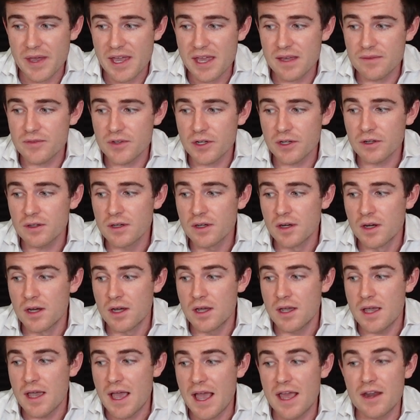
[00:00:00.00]
behavior,
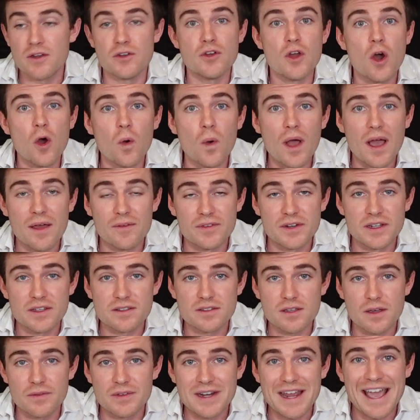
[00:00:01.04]
and no
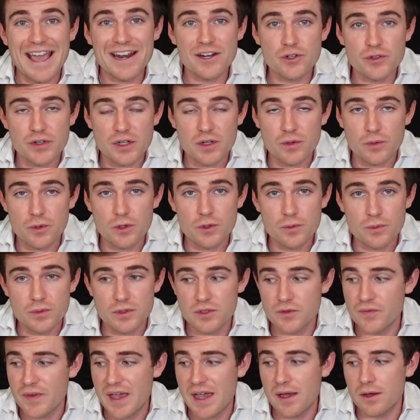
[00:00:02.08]
evidence of an entry wound
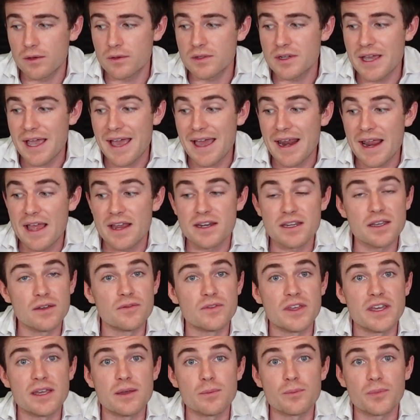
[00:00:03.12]
was found at any of
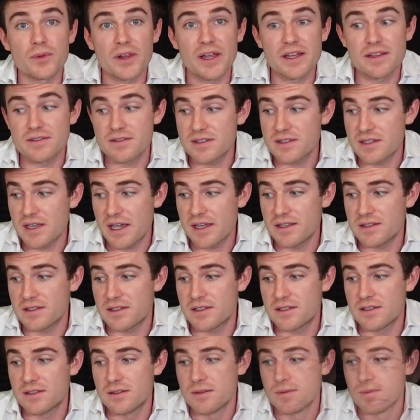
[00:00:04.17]
the implant
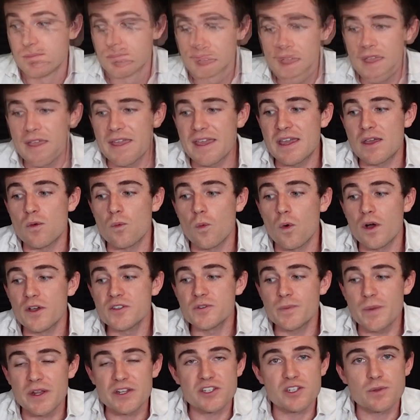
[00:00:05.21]
sites. It
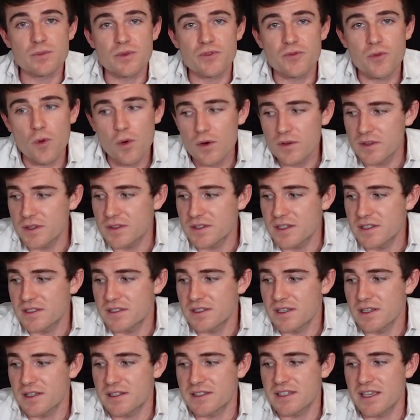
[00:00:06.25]
was mentioned before that
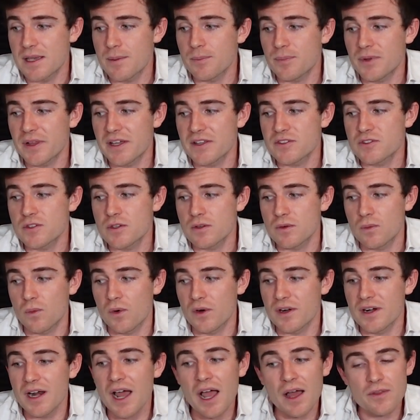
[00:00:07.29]
these 6 implants
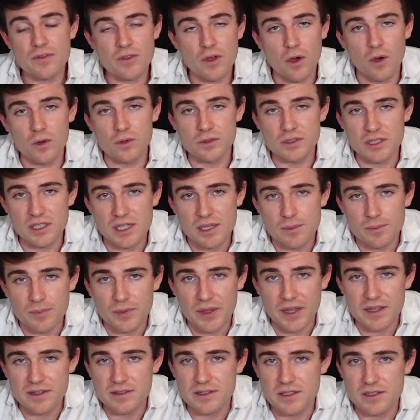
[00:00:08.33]
were not the only
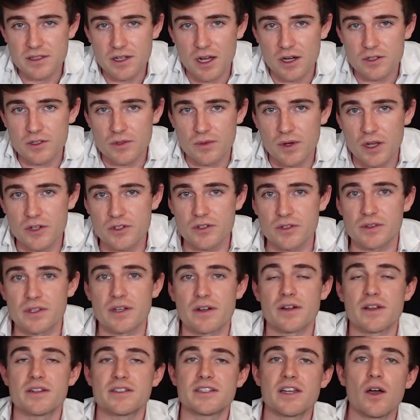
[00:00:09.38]
implants that Dr. Roger
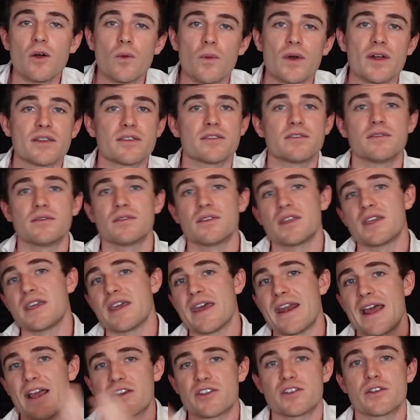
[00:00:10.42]
Leir had dealt with. He
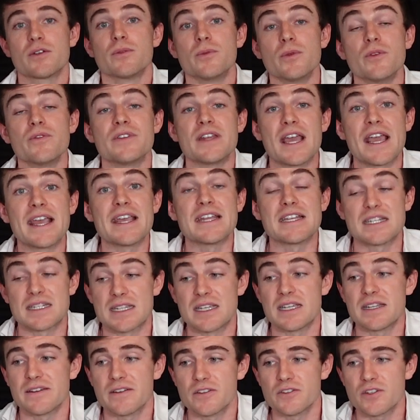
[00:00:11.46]
had actually removed
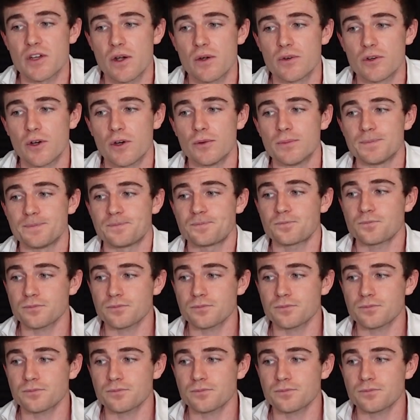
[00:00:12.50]
18 in total.